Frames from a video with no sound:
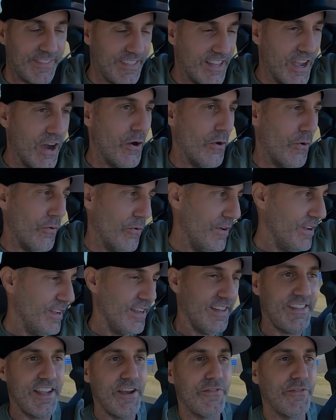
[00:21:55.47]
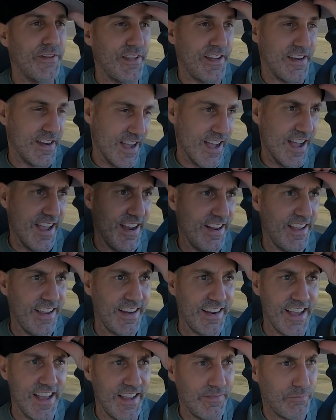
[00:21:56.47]
No, definitely not. I
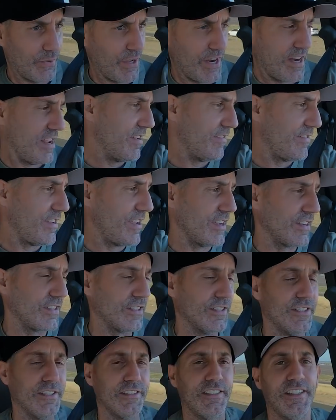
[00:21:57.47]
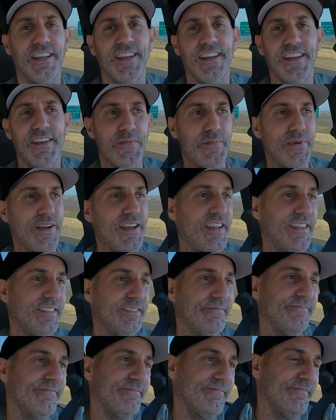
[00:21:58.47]
got plenty of vehicles, but
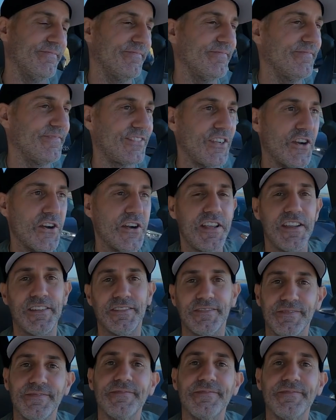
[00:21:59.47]
darn it,